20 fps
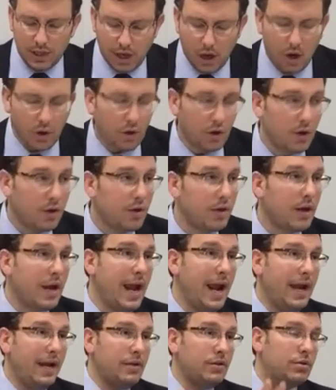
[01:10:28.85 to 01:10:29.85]
Oh,
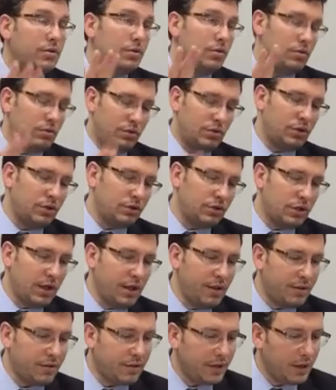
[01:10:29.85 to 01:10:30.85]
and there's
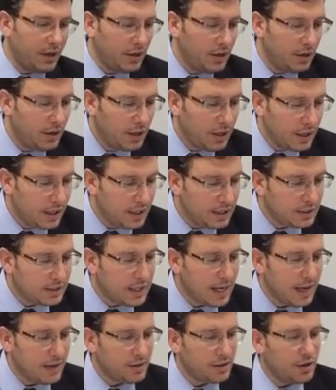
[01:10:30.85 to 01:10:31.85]
another thing, is
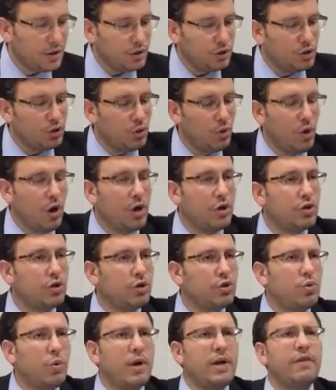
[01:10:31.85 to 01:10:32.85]
that
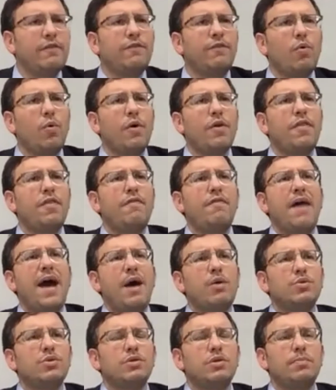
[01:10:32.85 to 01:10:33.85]

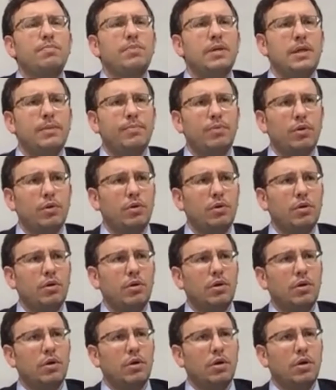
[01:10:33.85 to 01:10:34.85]
24,000 people
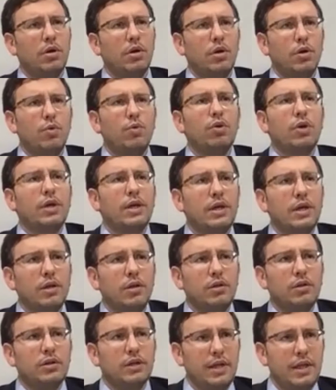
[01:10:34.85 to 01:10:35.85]
were
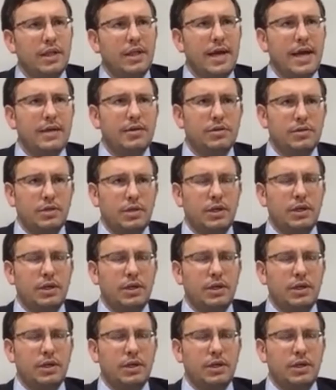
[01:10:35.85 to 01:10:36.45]
killed in that